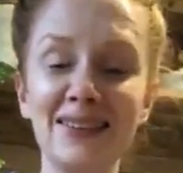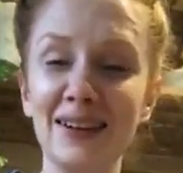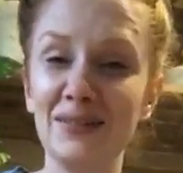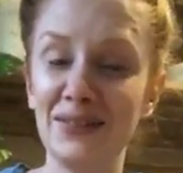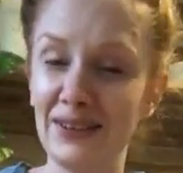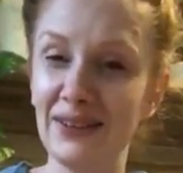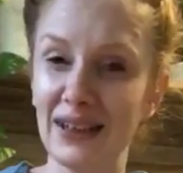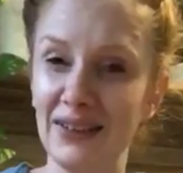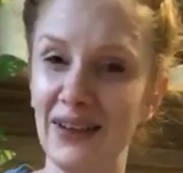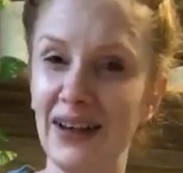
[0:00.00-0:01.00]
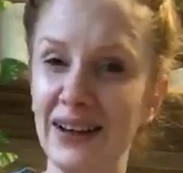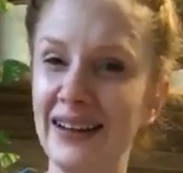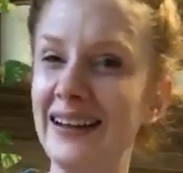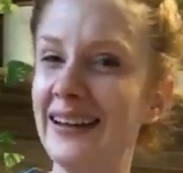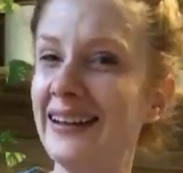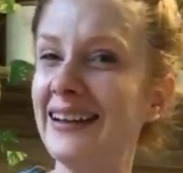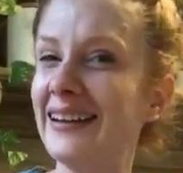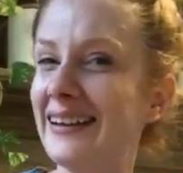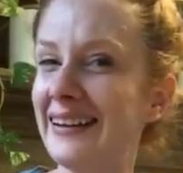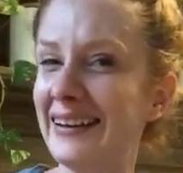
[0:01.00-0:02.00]
stop laughing about
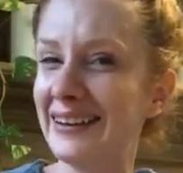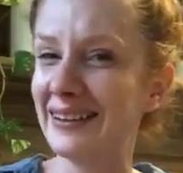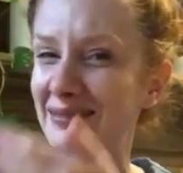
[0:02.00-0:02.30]
it.